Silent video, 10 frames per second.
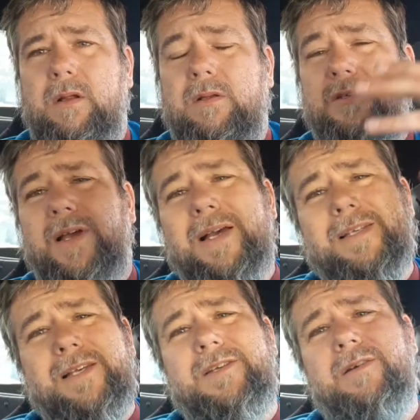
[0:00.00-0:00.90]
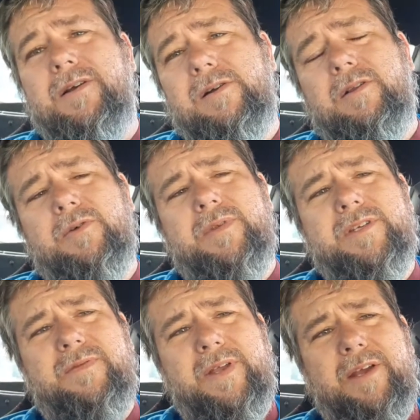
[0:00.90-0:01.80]
So guys, that's going to conclude
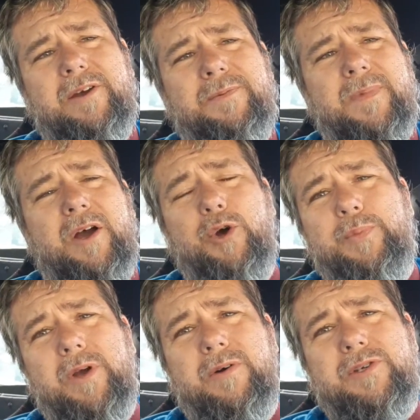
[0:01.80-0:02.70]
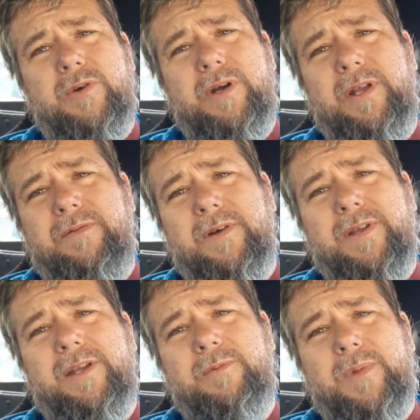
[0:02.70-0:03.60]
this video. I hope y'all enjoyed. If y'all
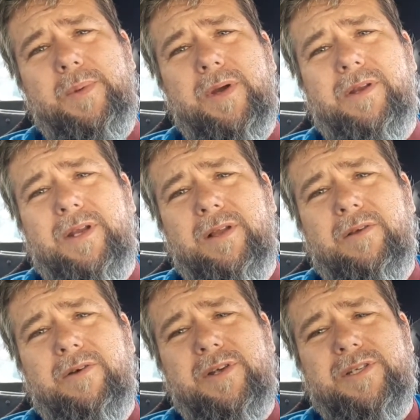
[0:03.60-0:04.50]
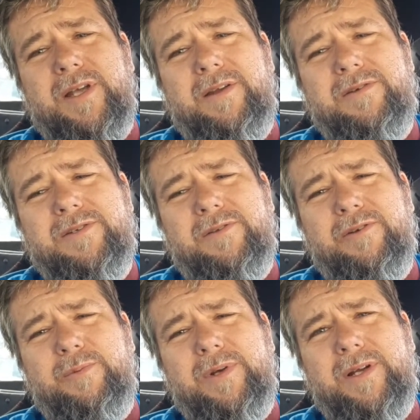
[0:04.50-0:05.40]
didn't, maybe y'all need to lower your standards a
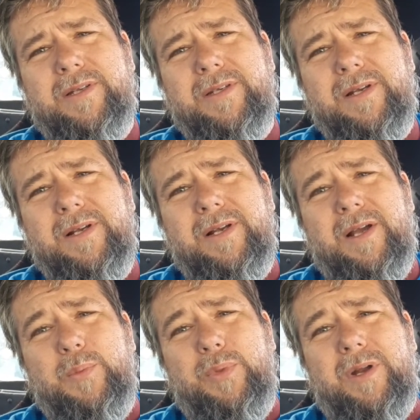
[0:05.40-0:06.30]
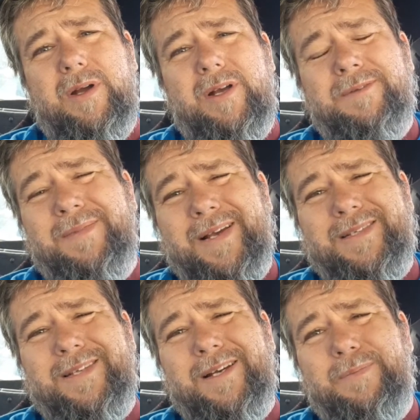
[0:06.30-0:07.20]
little bit. But
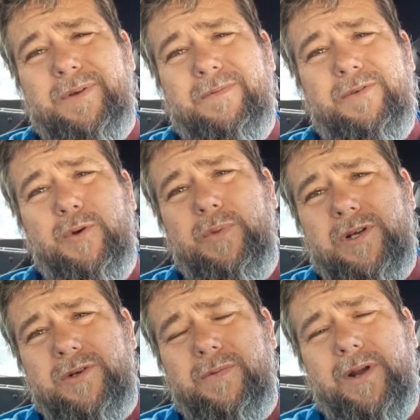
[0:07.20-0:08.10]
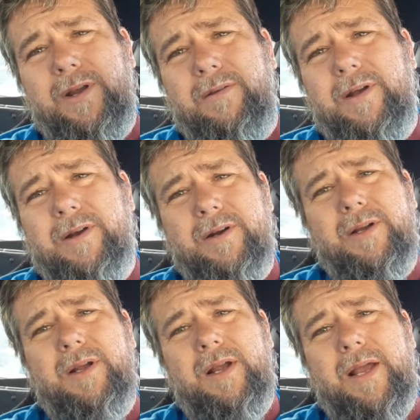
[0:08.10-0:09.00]
next step, fuel pressure regulator,
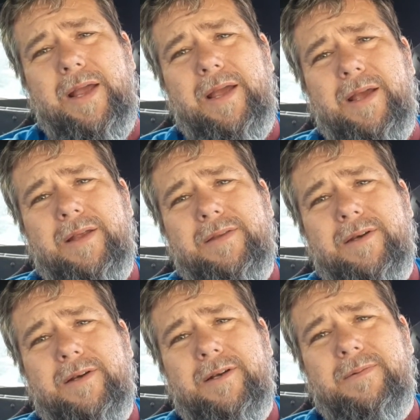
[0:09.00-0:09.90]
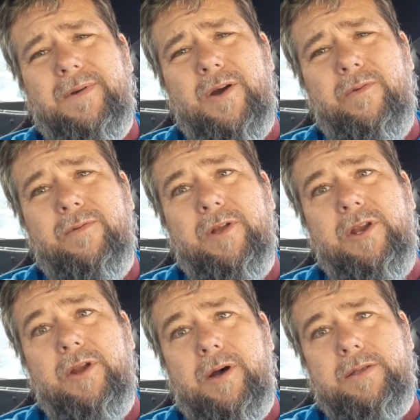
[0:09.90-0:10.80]
and hopefully
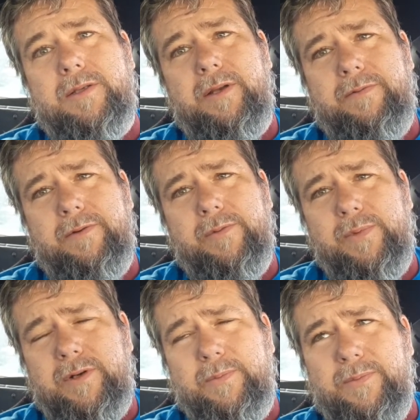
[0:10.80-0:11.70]
not a fuel pump.